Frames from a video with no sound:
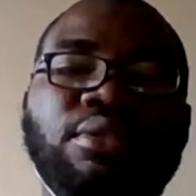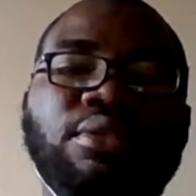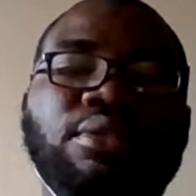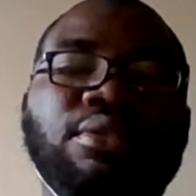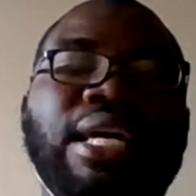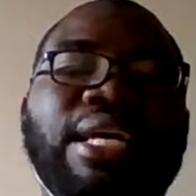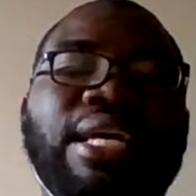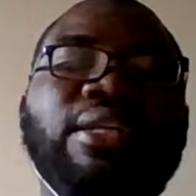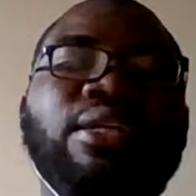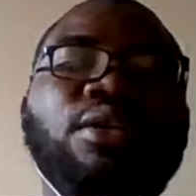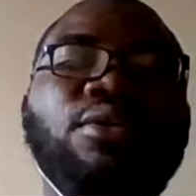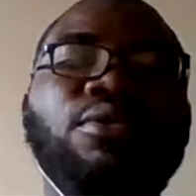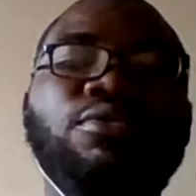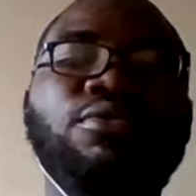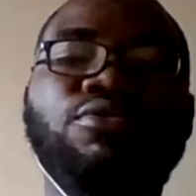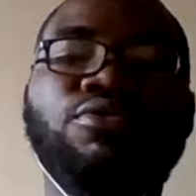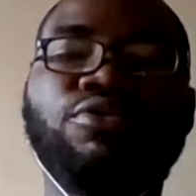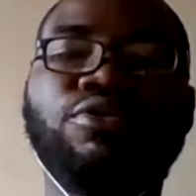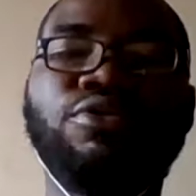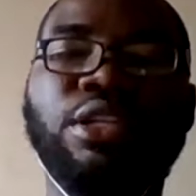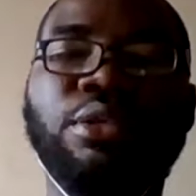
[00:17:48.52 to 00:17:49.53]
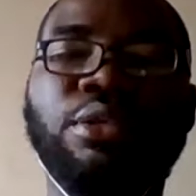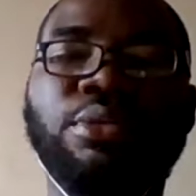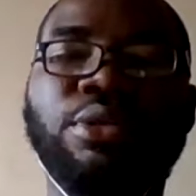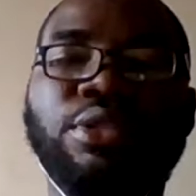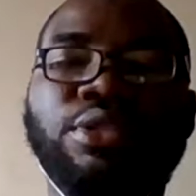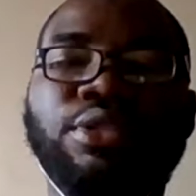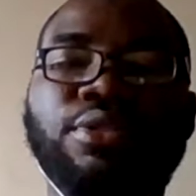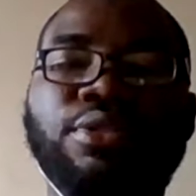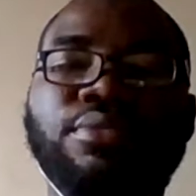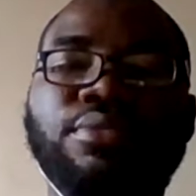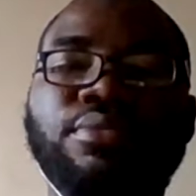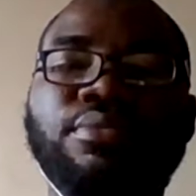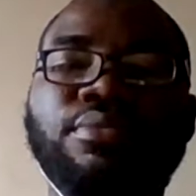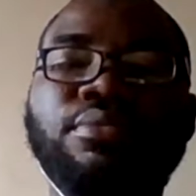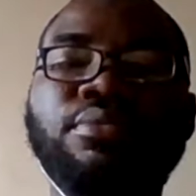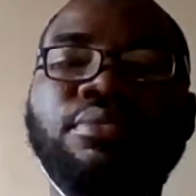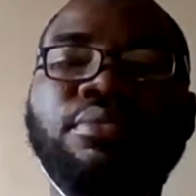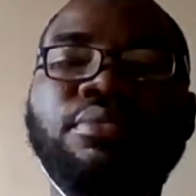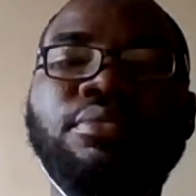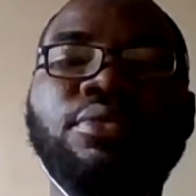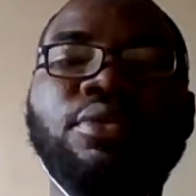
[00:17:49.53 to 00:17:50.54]
Thank you very much.
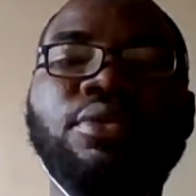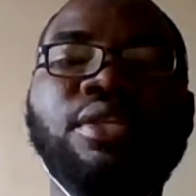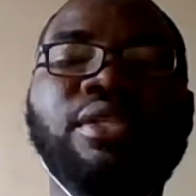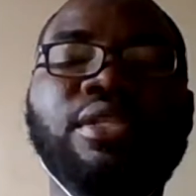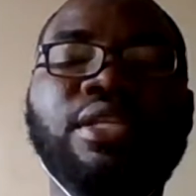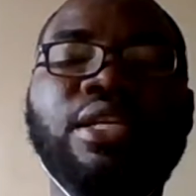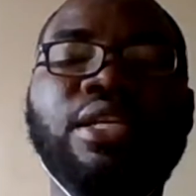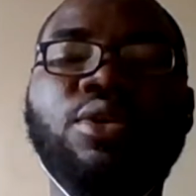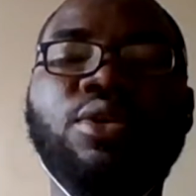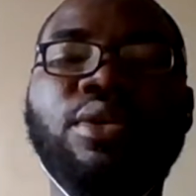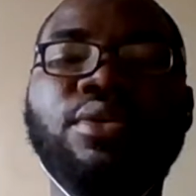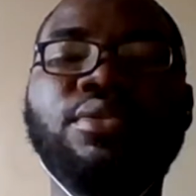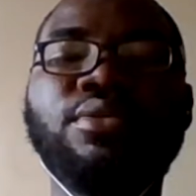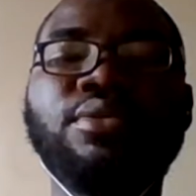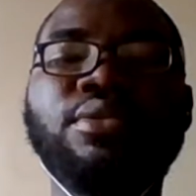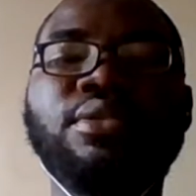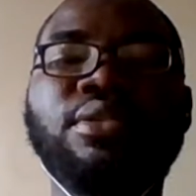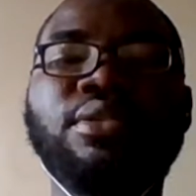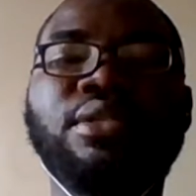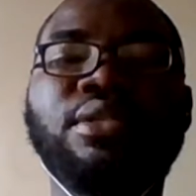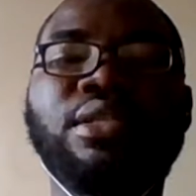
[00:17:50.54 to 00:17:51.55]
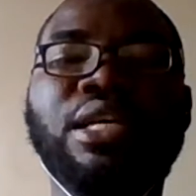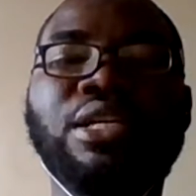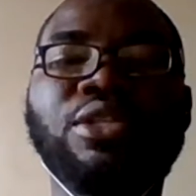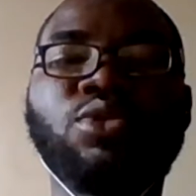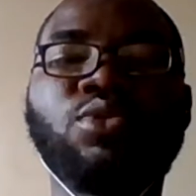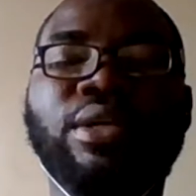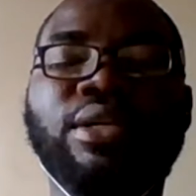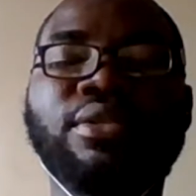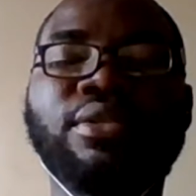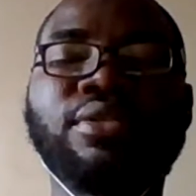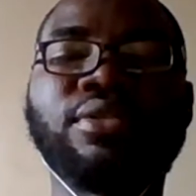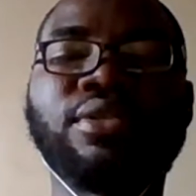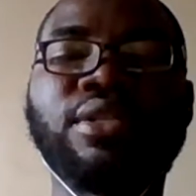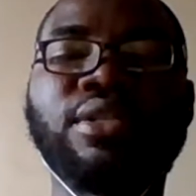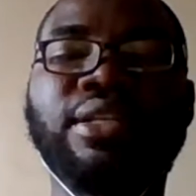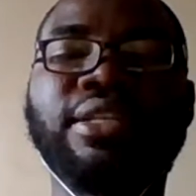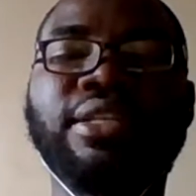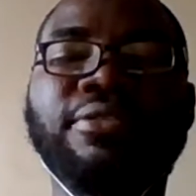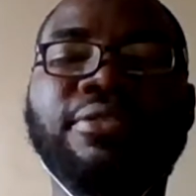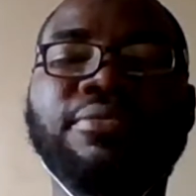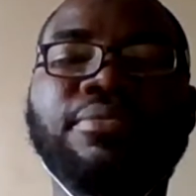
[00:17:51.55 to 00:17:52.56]
See you next week,
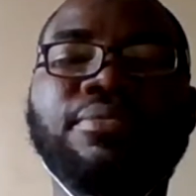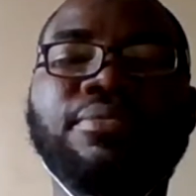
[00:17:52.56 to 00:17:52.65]
Sunday.